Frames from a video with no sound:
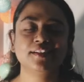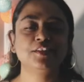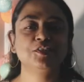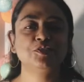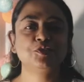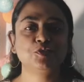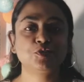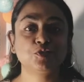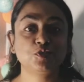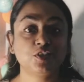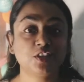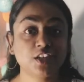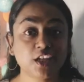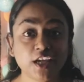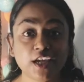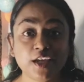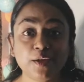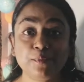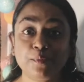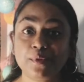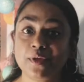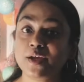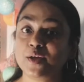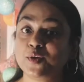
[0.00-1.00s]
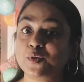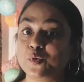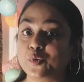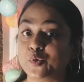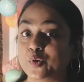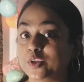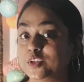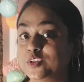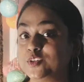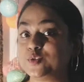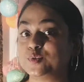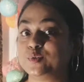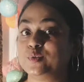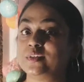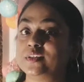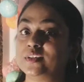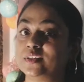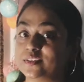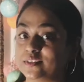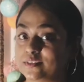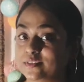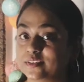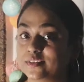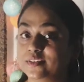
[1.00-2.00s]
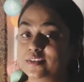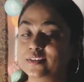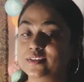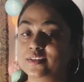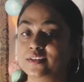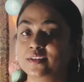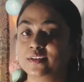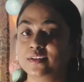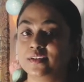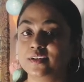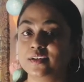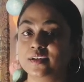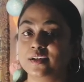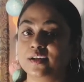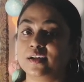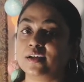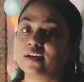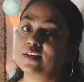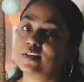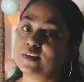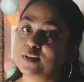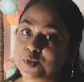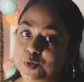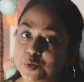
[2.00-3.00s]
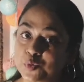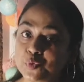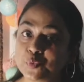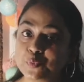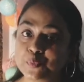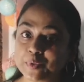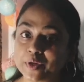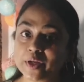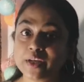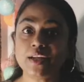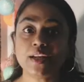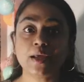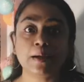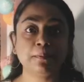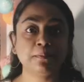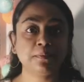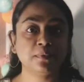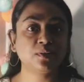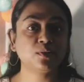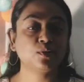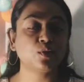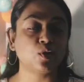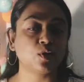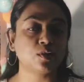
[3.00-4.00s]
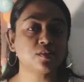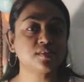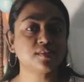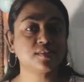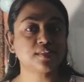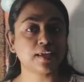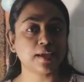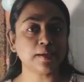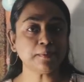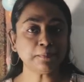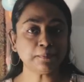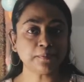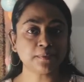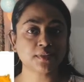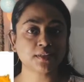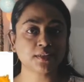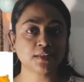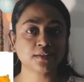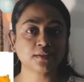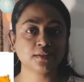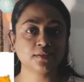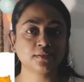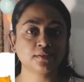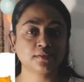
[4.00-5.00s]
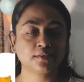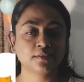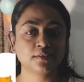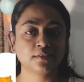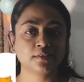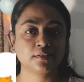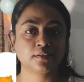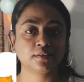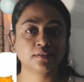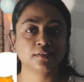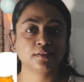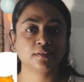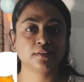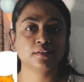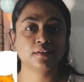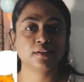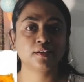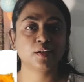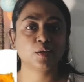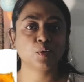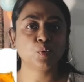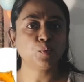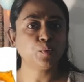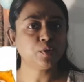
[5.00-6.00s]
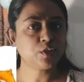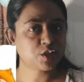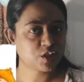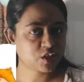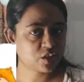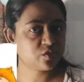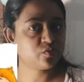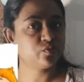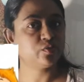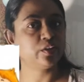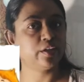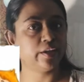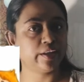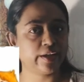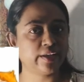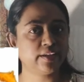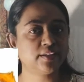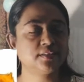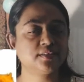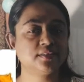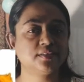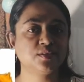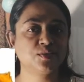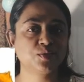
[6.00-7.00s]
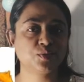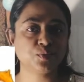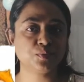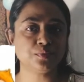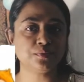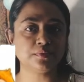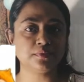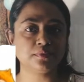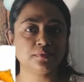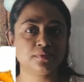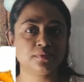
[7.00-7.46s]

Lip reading: Today we are going to learn a new pre-number concept which is related to